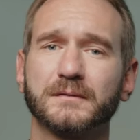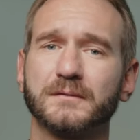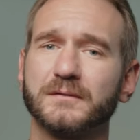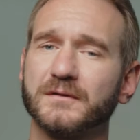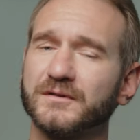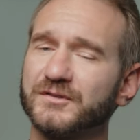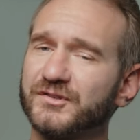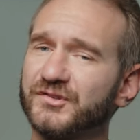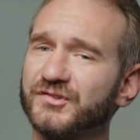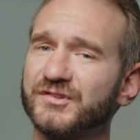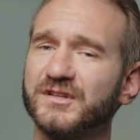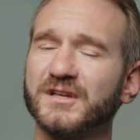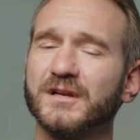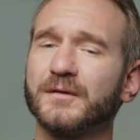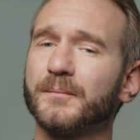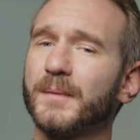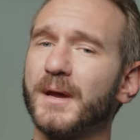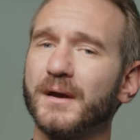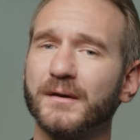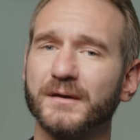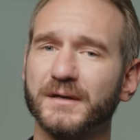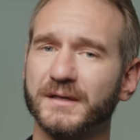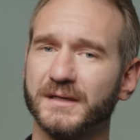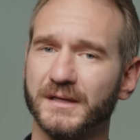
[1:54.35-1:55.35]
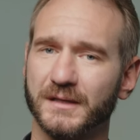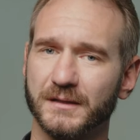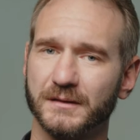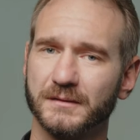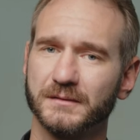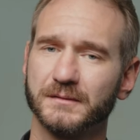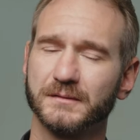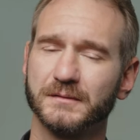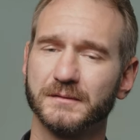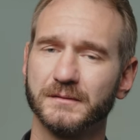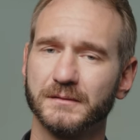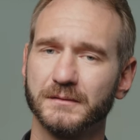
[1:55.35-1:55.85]
not just in America,
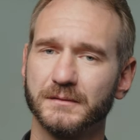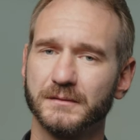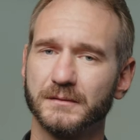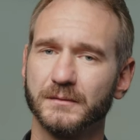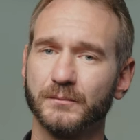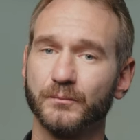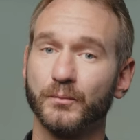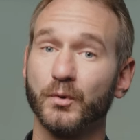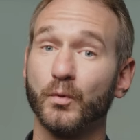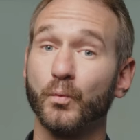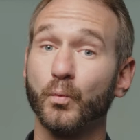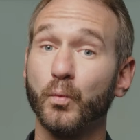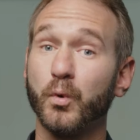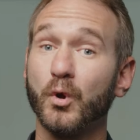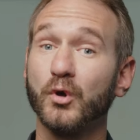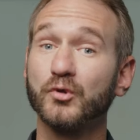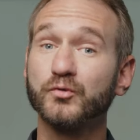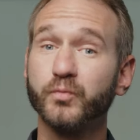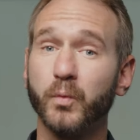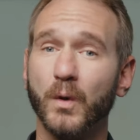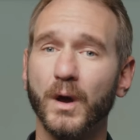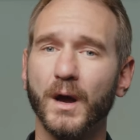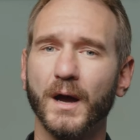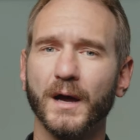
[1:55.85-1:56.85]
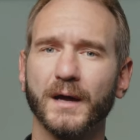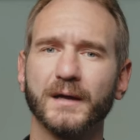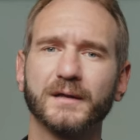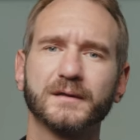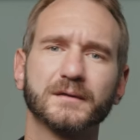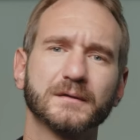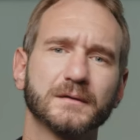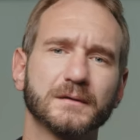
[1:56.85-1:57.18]
but worldwide,